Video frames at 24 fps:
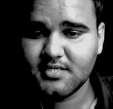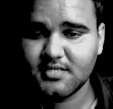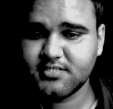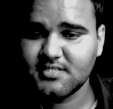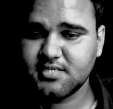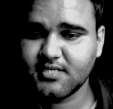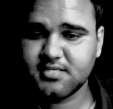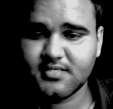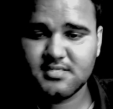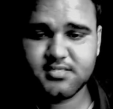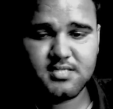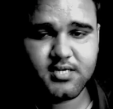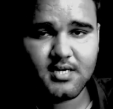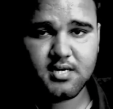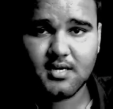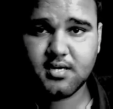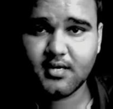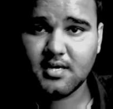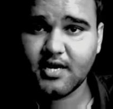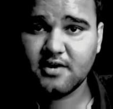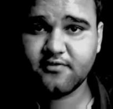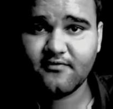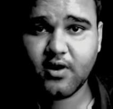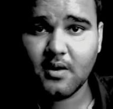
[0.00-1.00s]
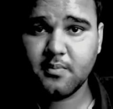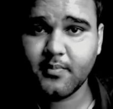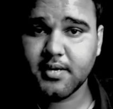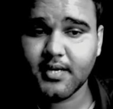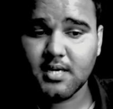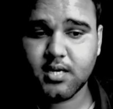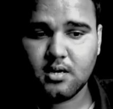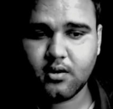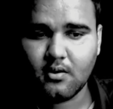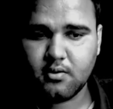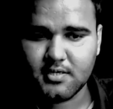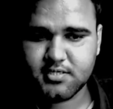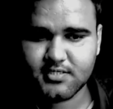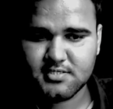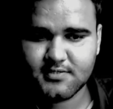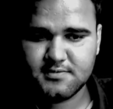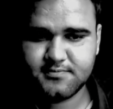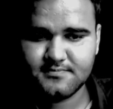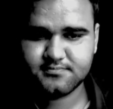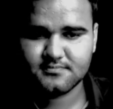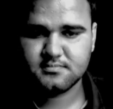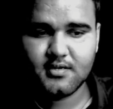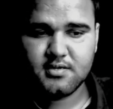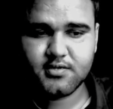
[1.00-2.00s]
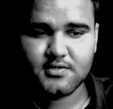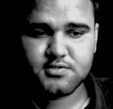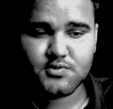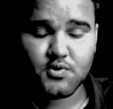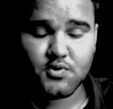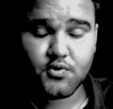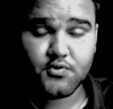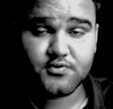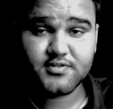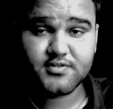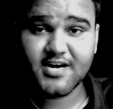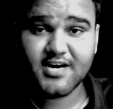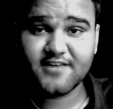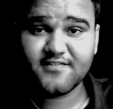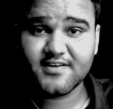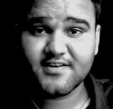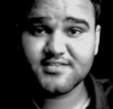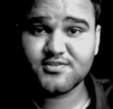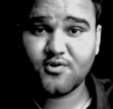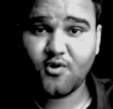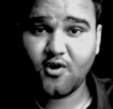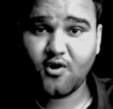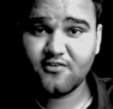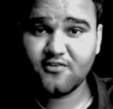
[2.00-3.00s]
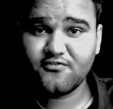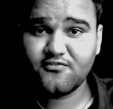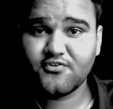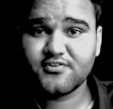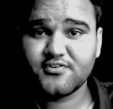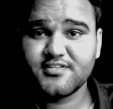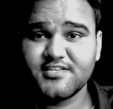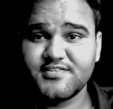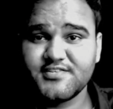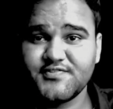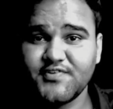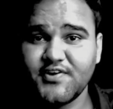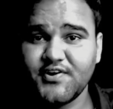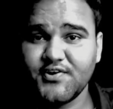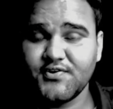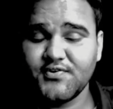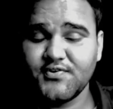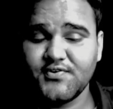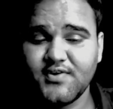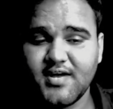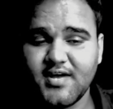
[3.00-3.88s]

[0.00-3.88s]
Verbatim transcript: just the environmental noise. So that was all for this video.